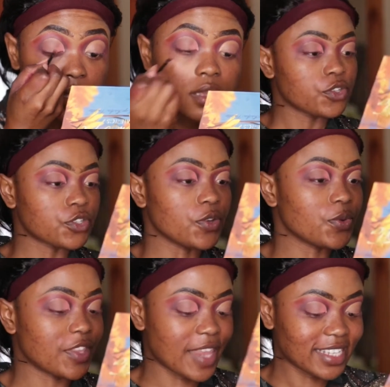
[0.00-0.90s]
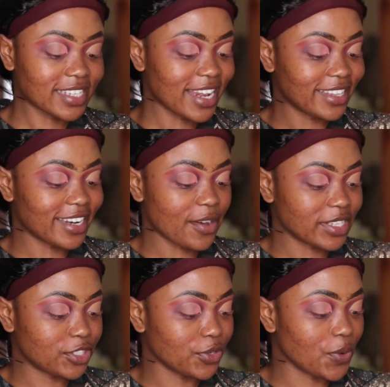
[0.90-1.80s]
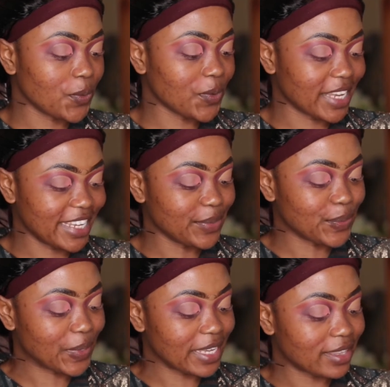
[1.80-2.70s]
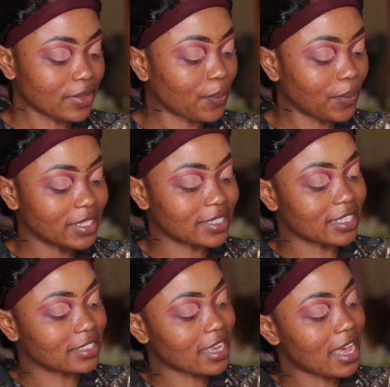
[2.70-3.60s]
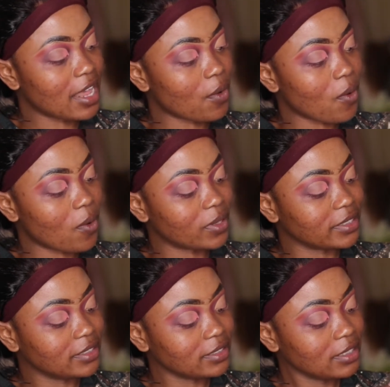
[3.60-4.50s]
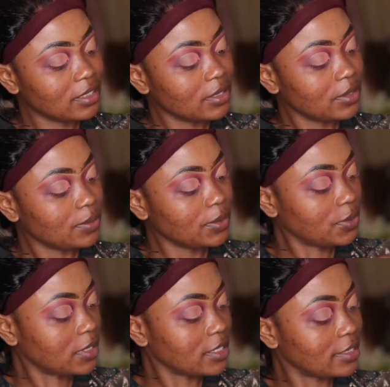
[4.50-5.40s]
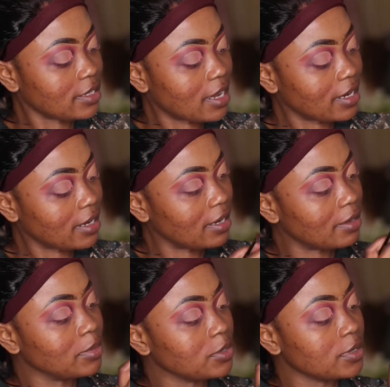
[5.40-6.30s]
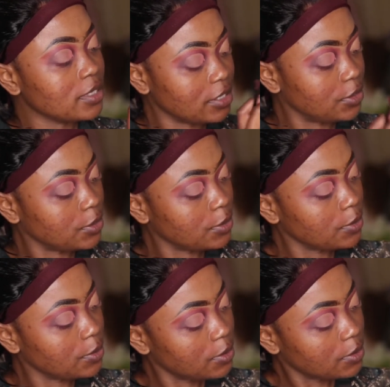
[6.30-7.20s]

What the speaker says: So the next color that I want to go in with is this color called, which one is darker between the two?